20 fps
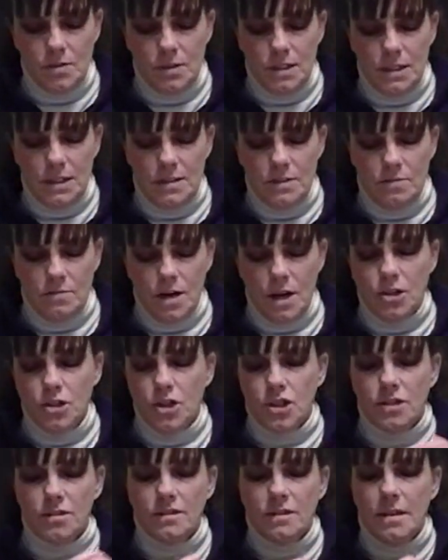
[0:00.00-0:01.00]
need to rush
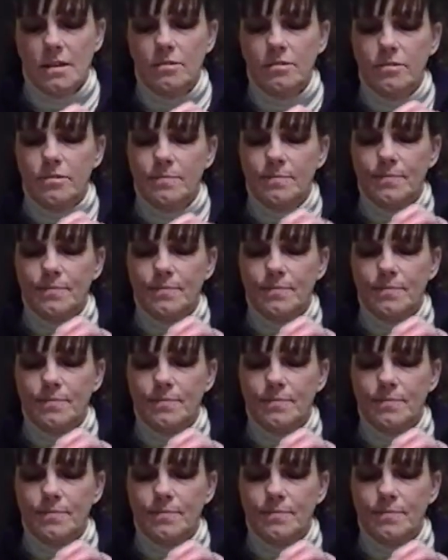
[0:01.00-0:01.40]
yourself.